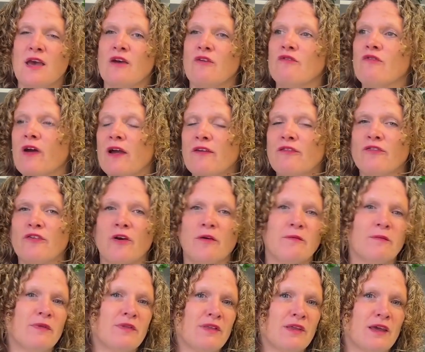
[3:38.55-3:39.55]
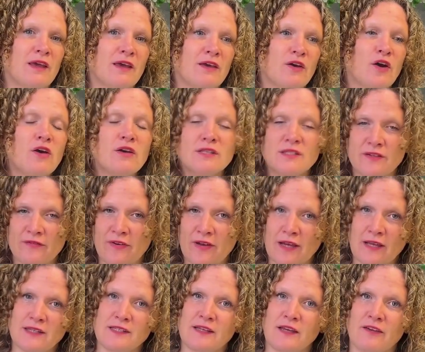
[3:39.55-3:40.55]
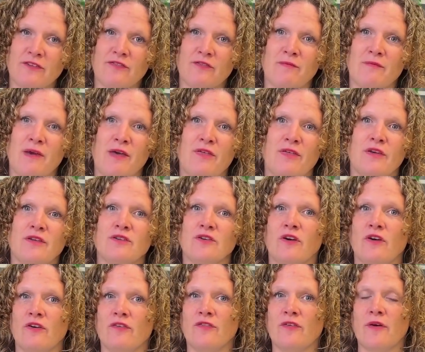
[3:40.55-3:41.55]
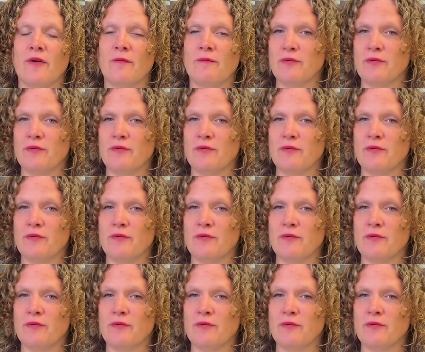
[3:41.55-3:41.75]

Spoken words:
right from the cost-effective method of